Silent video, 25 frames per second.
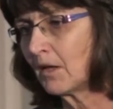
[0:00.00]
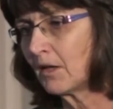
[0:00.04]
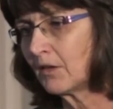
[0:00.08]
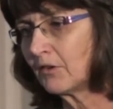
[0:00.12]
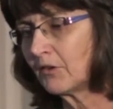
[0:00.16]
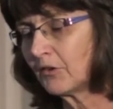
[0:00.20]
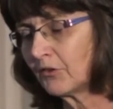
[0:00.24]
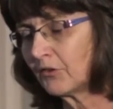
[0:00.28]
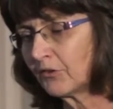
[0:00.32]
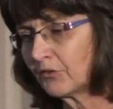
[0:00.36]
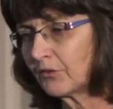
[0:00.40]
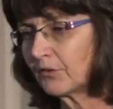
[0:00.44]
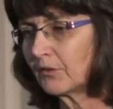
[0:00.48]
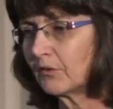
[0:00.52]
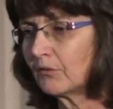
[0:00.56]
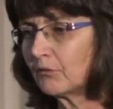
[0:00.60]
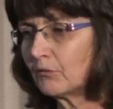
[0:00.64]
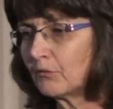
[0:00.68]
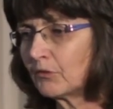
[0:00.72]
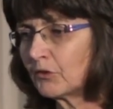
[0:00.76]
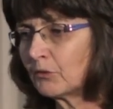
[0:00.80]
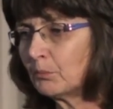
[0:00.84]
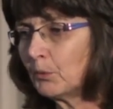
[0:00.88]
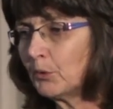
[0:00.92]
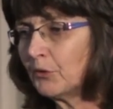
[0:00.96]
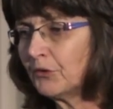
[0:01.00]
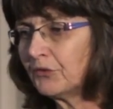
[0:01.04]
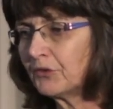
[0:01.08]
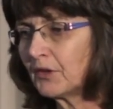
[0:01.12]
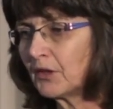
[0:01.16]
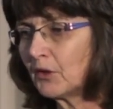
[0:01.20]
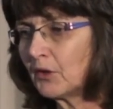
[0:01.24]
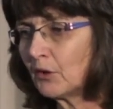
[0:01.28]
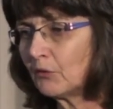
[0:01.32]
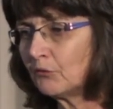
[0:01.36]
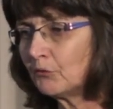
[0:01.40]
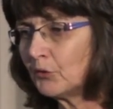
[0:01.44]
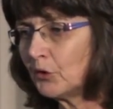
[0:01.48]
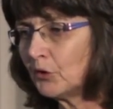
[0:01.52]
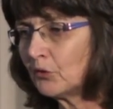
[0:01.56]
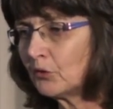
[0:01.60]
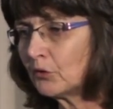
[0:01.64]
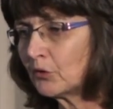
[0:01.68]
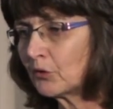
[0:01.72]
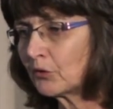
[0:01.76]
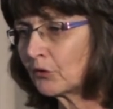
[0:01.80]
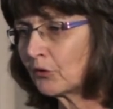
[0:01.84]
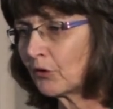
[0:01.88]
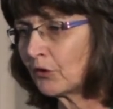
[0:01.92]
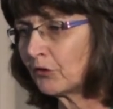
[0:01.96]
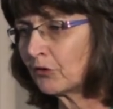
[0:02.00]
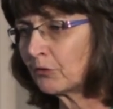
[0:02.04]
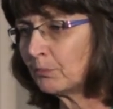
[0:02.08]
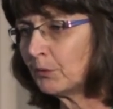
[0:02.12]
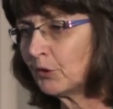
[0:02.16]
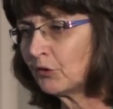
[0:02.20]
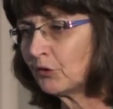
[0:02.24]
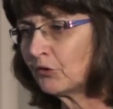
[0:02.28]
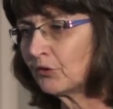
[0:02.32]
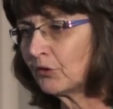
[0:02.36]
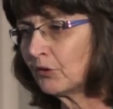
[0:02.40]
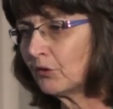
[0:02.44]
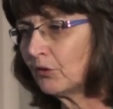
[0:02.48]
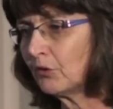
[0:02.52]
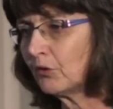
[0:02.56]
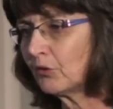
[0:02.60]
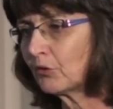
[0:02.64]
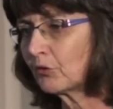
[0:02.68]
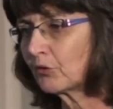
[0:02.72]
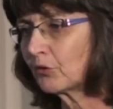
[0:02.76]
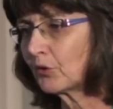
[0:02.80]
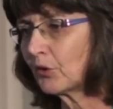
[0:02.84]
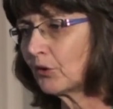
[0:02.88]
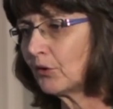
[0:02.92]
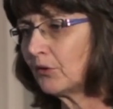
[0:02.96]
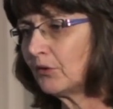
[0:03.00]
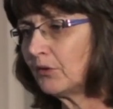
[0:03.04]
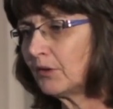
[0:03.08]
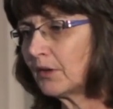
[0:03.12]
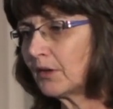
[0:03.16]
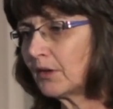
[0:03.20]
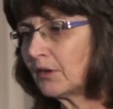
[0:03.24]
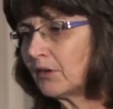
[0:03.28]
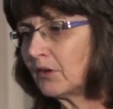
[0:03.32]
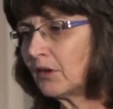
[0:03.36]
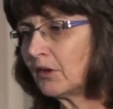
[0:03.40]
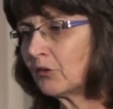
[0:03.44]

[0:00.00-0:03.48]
This small study on vertical transmission showed that the